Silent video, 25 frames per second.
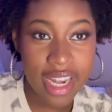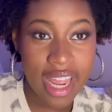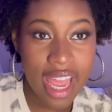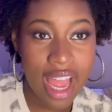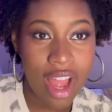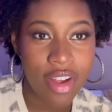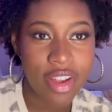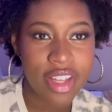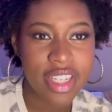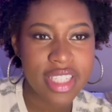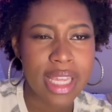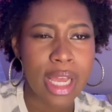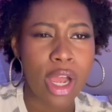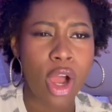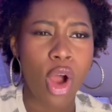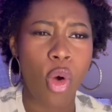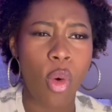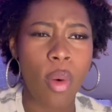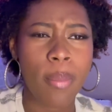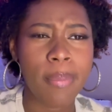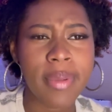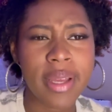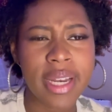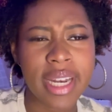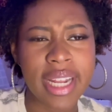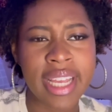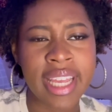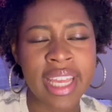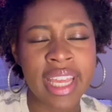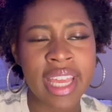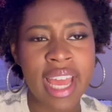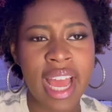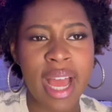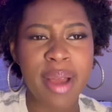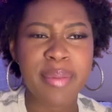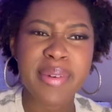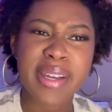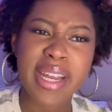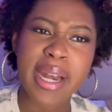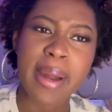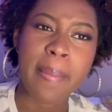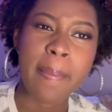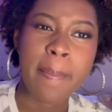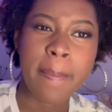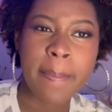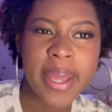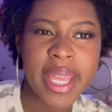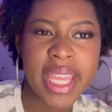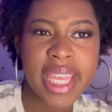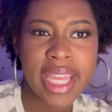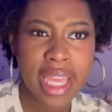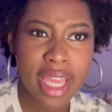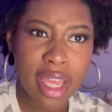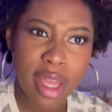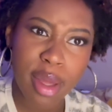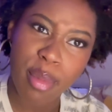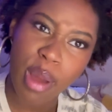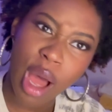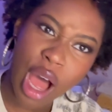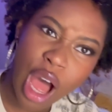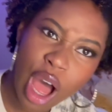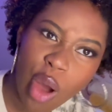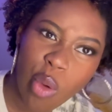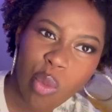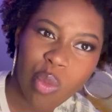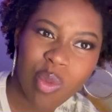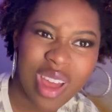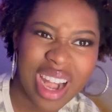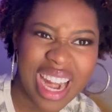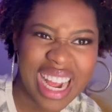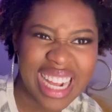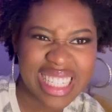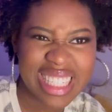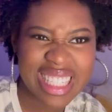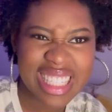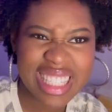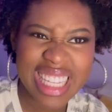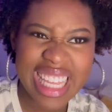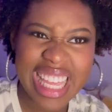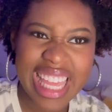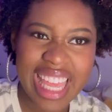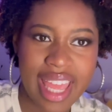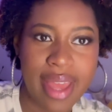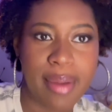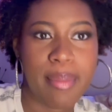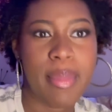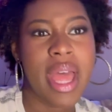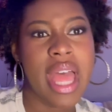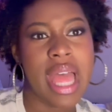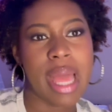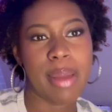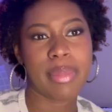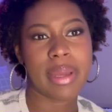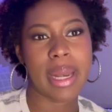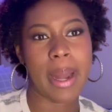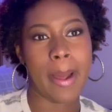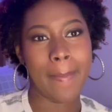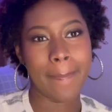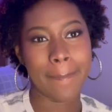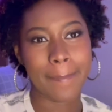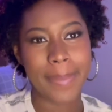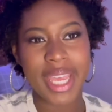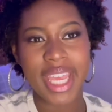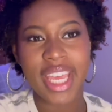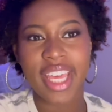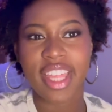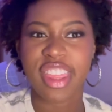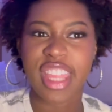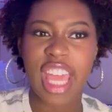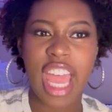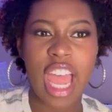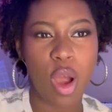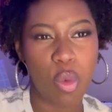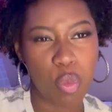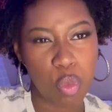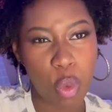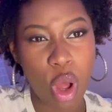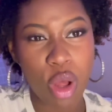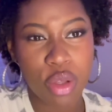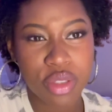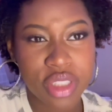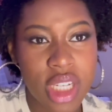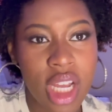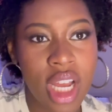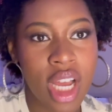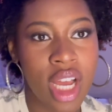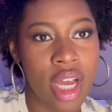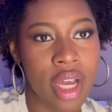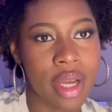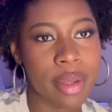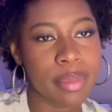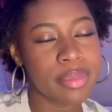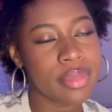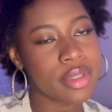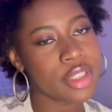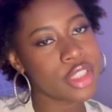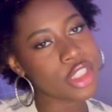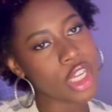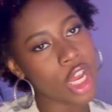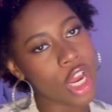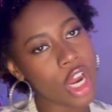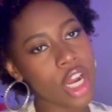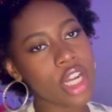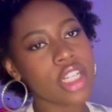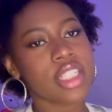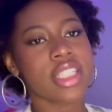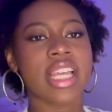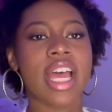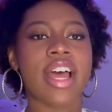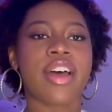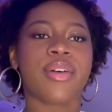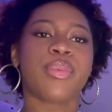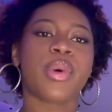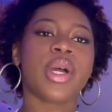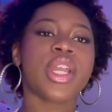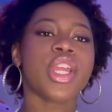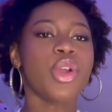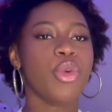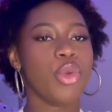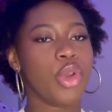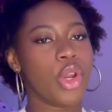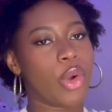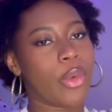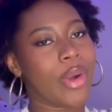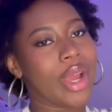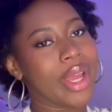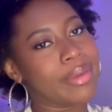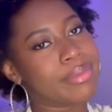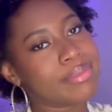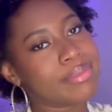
out. He's like, oh, I'm gonna beat him up when I see him. I'm gonna beat that Walt up. Sir, what are you doing?